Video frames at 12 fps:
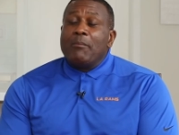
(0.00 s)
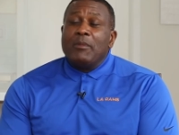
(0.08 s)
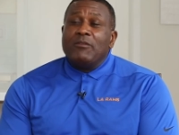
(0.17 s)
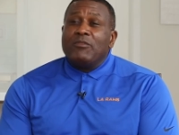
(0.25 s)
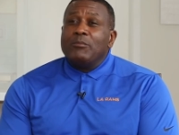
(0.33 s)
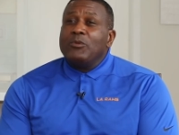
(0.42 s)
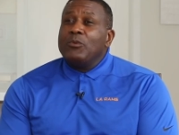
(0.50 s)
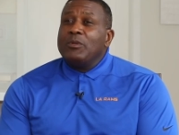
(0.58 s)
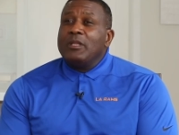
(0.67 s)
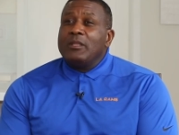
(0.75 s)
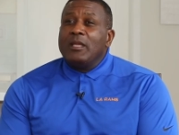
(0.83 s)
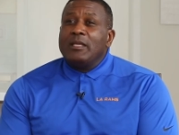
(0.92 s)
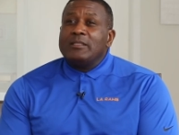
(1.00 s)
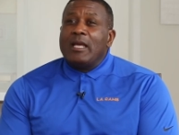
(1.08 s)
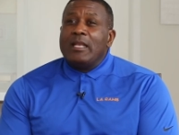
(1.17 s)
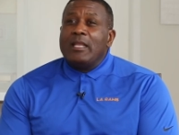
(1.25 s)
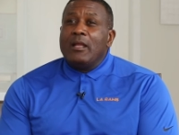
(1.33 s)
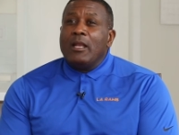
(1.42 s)
me from doing the things
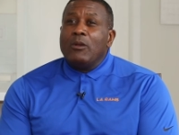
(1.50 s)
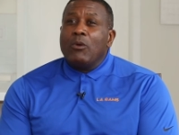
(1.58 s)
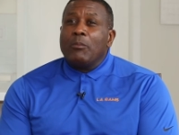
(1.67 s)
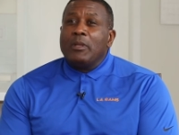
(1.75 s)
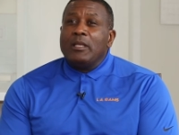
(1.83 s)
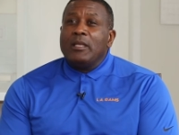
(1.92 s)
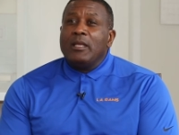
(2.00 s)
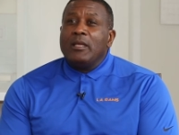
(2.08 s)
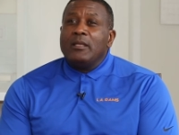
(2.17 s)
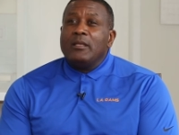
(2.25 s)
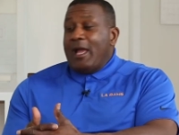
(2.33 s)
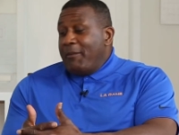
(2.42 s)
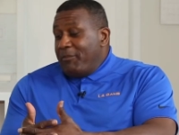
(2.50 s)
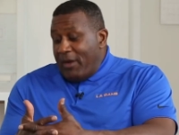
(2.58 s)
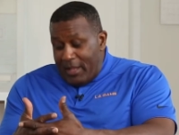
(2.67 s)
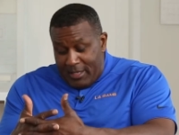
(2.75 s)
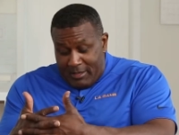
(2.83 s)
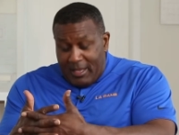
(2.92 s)
I normally did. I'm
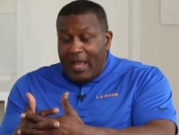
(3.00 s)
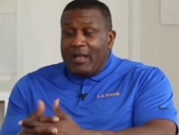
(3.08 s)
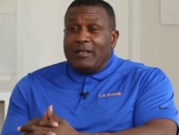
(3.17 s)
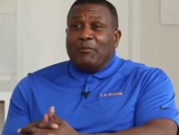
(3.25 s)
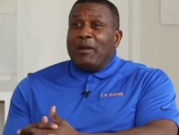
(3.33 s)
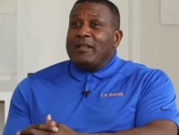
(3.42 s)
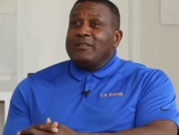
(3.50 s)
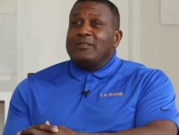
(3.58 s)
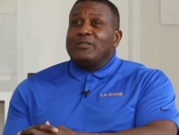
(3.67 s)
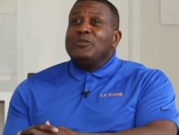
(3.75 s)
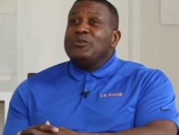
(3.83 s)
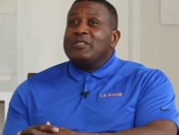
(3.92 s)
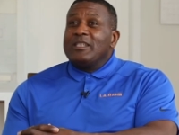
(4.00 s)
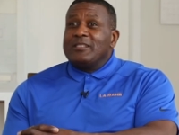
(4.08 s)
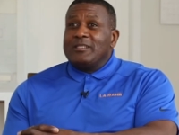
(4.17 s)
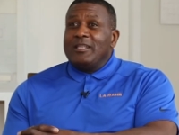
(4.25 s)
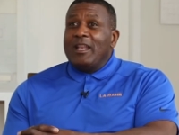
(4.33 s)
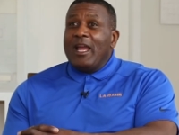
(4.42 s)
probably down to about
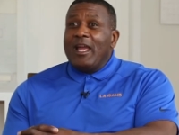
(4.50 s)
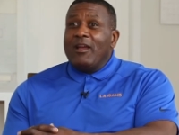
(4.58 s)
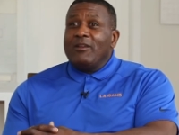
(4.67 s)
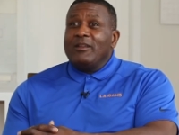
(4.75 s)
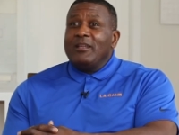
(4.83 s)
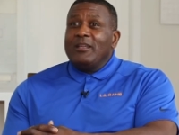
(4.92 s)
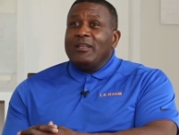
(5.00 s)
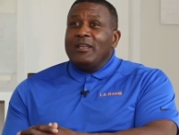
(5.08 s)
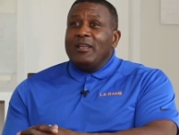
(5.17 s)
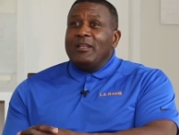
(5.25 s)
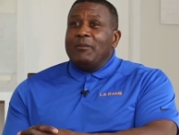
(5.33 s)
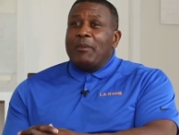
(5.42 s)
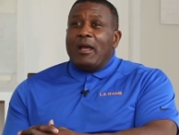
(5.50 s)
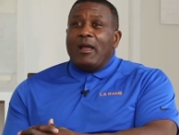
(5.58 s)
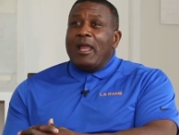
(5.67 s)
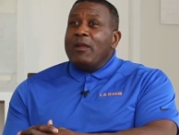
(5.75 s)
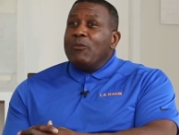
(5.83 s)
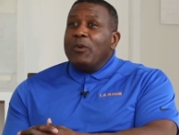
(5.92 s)
260 now in
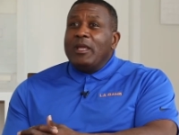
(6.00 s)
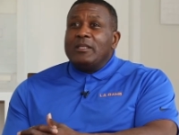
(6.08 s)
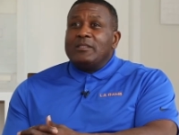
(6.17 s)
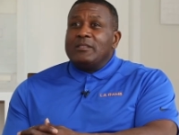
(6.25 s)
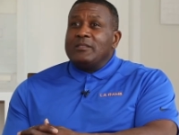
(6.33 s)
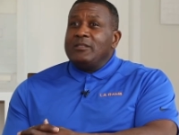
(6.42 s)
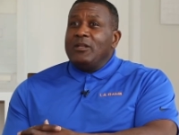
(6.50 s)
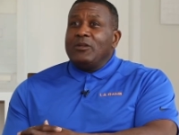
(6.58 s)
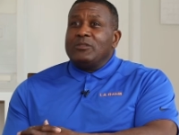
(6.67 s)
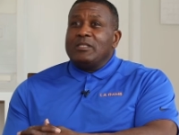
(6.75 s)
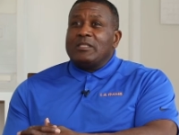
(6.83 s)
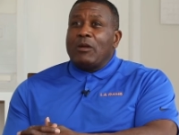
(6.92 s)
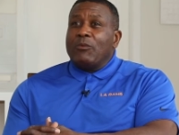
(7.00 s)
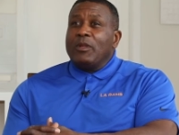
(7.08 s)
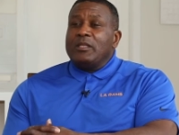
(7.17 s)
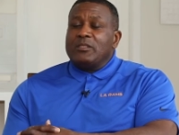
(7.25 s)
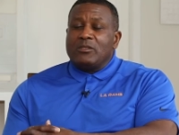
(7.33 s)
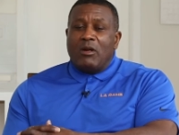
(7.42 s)
about 8 weeks, since I
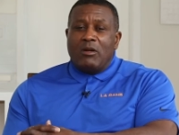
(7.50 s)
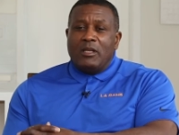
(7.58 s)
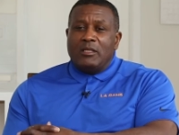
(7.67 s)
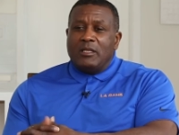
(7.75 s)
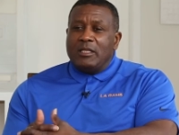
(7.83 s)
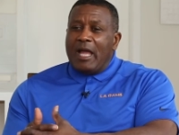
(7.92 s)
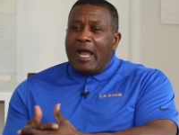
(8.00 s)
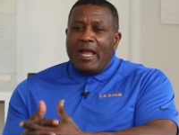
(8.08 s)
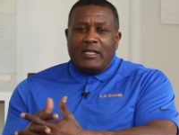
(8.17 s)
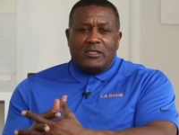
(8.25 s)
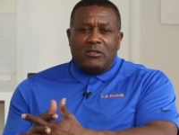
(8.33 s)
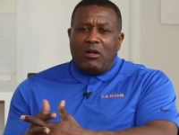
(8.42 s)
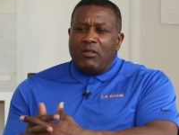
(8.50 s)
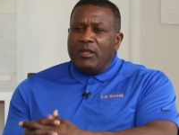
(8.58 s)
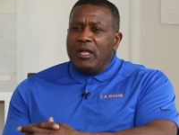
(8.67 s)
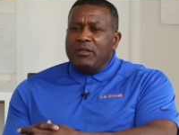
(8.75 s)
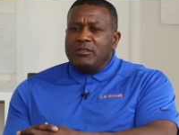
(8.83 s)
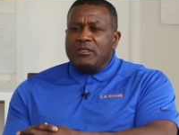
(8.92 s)
really started the diets and all
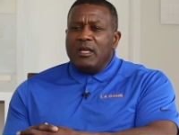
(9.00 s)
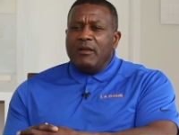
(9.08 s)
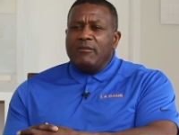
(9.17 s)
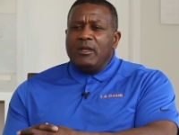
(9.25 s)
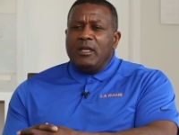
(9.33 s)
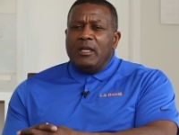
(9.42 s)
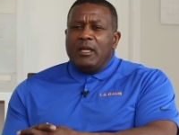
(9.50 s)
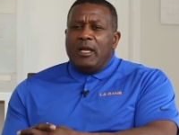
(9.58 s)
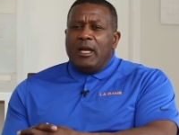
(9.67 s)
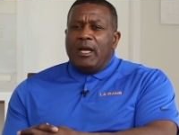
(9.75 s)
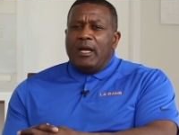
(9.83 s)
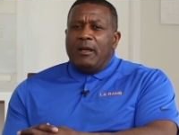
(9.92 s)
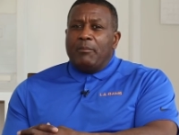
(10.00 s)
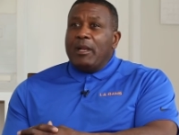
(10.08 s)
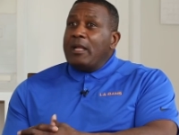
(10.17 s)
the other stuff. But